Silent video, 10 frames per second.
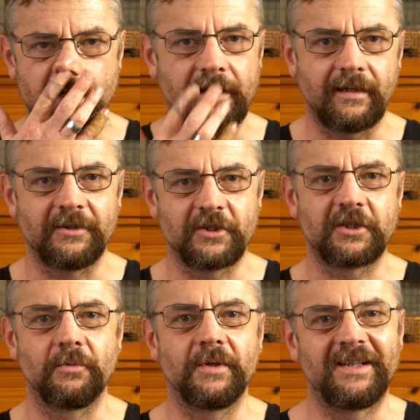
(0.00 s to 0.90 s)
a little just
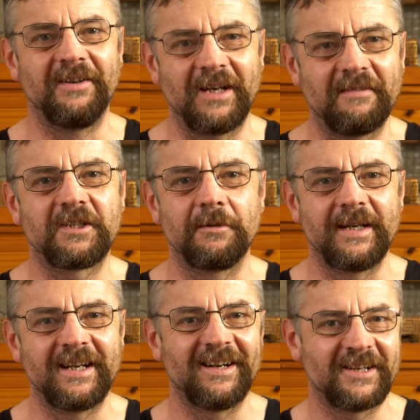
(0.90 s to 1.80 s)
so we don't have so
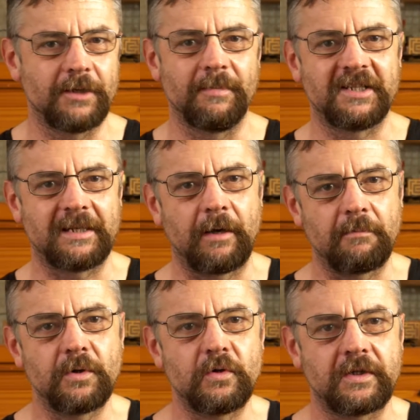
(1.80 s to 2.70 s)
many arguments about
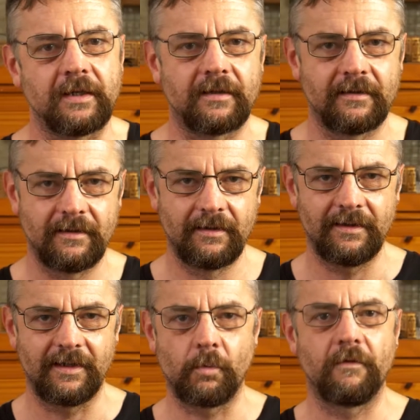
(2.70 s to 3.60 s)
music.
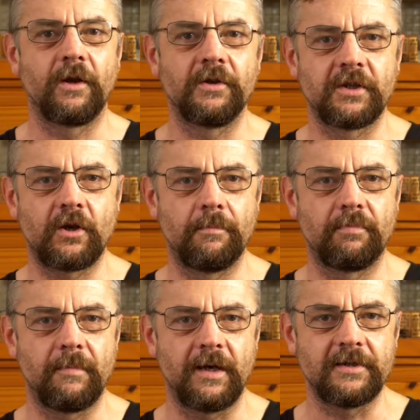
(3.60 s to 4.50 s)
We've learned to
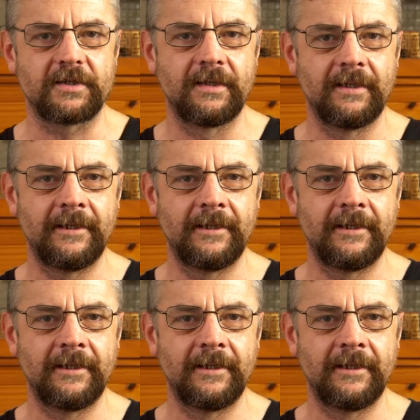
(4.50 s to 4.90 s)
compromise.